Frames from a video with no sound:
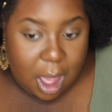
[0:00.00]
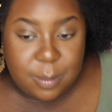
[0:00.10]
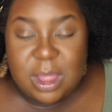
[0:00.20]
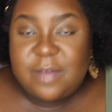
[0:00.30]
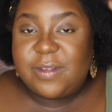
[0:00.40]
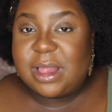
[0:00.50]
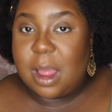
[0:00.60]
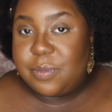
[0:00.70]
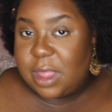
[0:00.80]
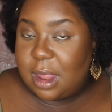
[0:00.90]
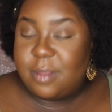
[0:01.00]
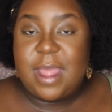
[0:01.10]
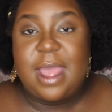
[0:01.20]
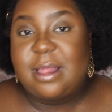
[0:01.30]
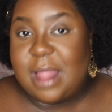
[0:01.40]
I'm looking for something
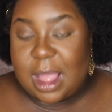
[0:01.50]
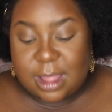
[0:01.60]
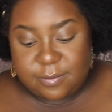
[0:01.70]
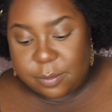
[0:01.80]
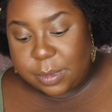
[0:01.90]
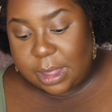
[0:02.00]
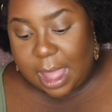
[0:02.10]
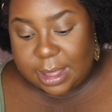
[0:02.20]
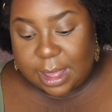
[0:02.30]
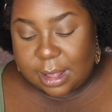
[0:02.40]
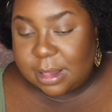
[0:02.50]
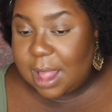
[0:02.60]
that it's not giving me, I guess.